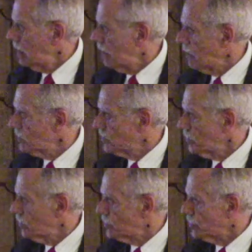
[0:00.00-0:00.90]
our
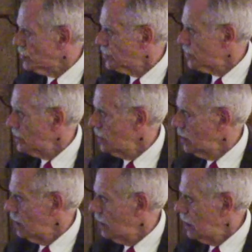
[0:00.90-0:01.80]
soldiers
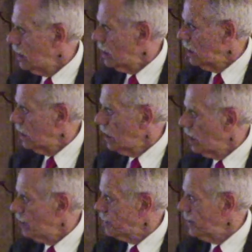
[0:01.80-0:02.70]
up